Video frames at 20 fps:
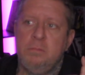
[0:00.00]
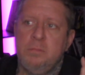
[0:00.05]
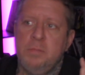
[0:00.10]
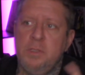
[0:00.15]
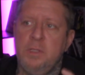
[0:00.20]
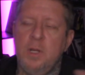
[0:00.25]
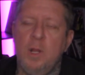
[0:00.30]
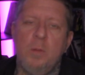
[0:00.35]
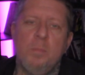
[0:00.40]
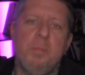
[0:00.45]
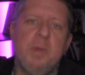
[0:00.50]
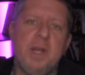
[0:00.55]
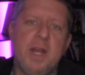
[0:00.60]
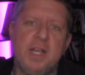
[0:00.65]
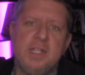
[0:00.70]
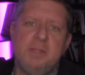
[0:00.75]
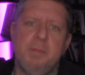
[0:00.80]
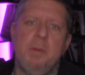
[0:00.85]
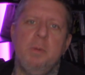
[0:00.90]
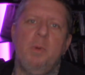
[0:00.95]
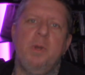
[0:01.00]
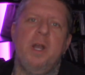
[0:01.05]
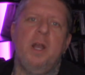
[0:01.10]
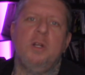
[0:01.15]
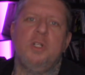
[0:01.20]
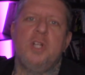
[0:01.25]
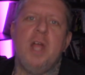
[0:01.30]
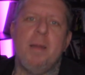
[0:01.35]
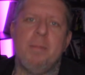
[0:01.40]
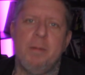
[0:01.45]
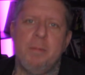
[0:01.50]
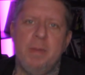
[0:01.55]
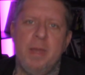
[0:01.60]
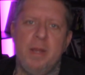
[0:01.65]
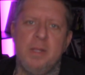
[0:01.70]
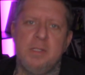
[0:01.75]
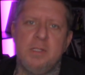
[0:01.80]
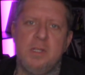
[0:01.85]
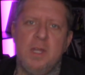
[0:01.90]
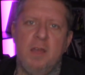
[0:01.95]
You know, be nice to people when you're out shopping, man.
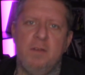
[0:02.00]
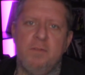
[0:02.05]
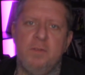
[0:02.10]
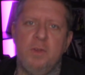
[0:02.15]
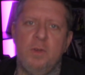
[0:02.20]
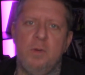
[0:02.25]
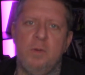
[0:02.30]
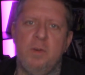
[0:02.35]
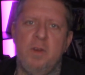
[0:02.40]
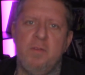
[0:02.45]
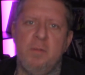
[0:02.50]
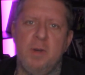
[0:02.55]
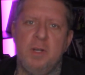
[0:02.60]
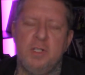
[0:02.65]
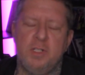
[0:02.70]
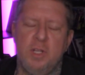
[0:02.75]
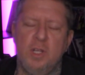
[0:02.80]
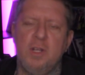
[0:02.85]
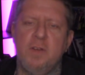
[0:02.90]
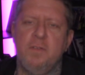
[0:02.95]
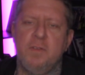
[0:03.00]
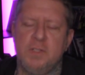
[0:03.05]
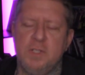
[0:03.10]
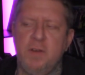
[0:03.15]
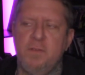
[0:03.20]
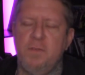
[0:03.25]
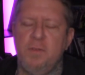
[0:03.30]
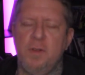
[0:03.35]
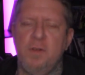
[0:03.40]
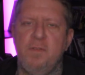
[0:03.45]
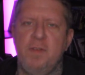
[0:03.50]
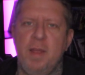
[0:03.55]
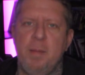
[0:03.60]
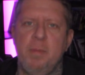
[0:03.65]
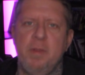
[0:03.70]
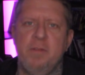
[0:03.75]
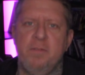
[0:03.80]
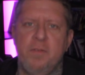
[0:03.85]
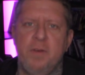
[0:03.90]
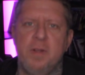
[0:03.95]
It's tough, dude. Everybody's looking for stuff for their
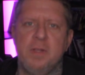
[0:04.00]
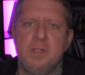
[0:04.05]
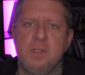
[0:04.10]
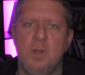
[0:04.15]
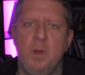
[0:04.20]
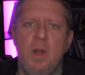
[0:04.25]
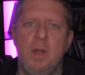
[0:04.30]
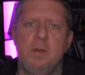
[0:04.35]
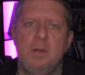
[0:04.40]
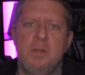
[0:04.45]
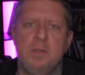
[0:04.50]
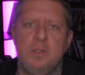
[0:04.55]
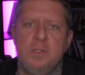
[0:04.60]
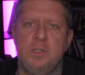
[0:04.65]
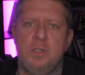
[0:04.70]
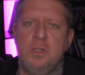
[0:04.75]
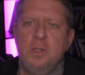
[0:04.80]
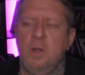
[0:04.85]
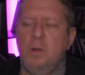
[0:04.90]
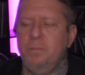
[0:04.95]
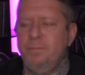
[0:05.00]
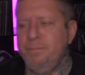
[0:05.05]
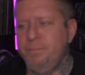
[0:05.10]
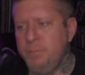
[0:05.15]
family and friends. Go out and, you know,